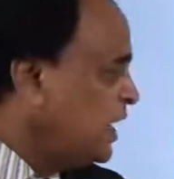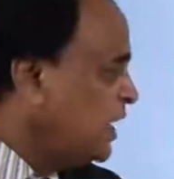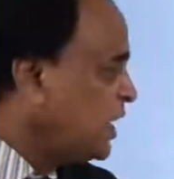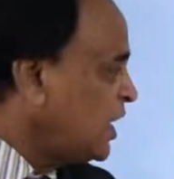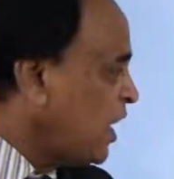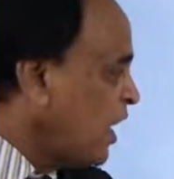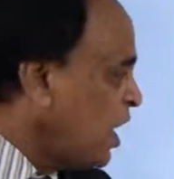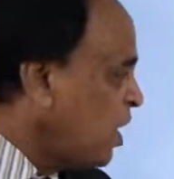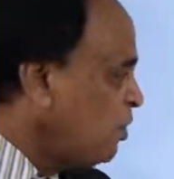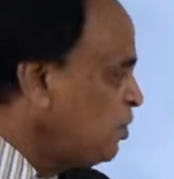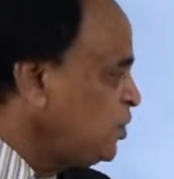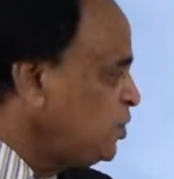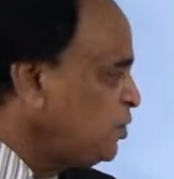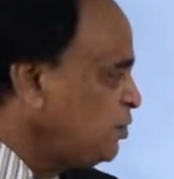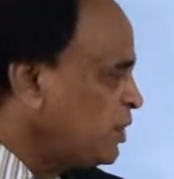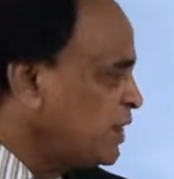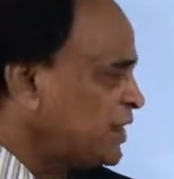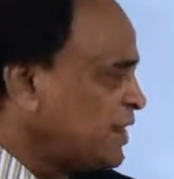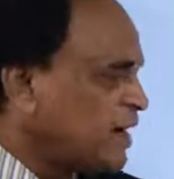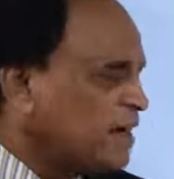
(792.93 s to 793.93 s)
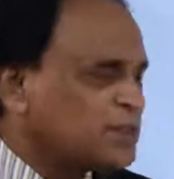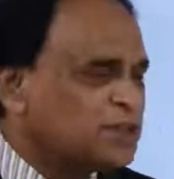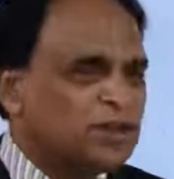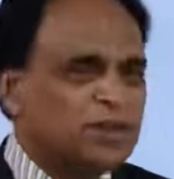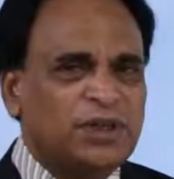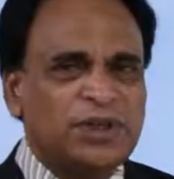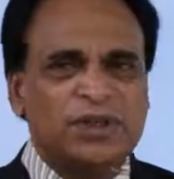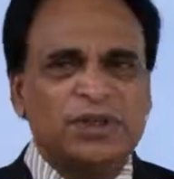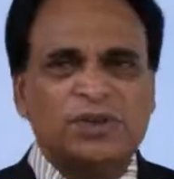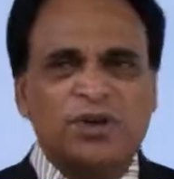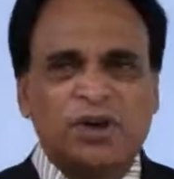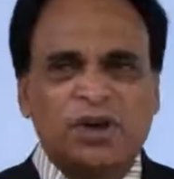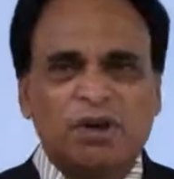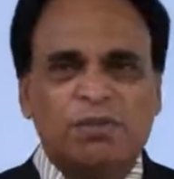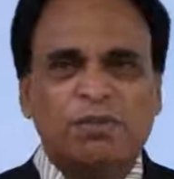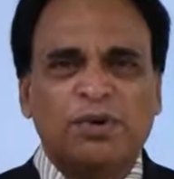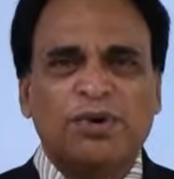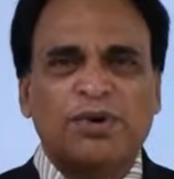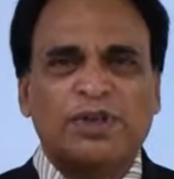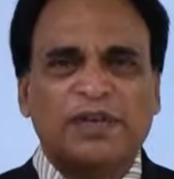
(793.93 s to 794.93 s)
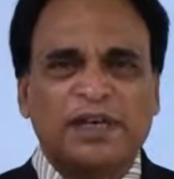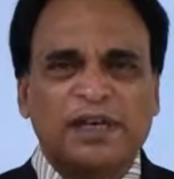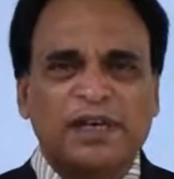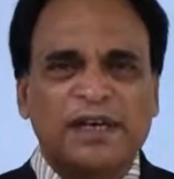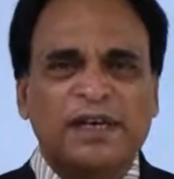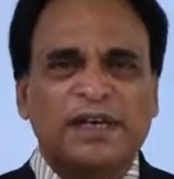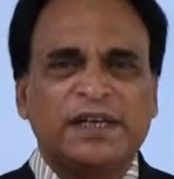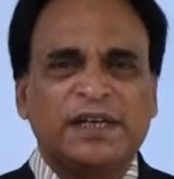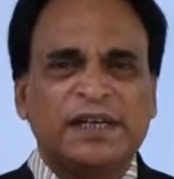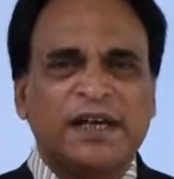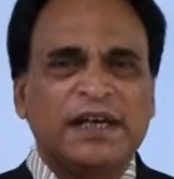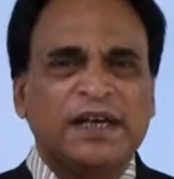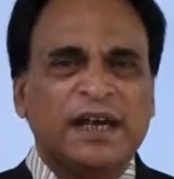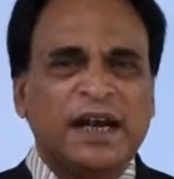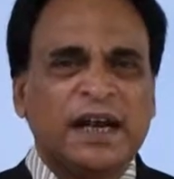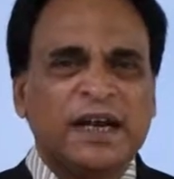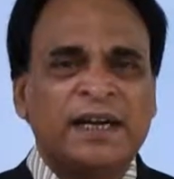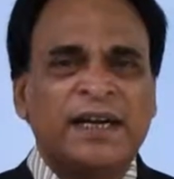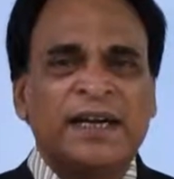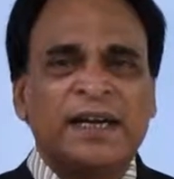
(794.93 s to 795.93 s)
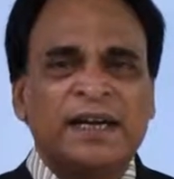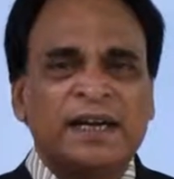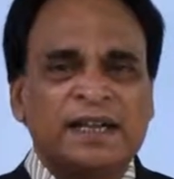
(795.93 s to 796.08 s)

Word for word: Now, how you can actually go about creating an ad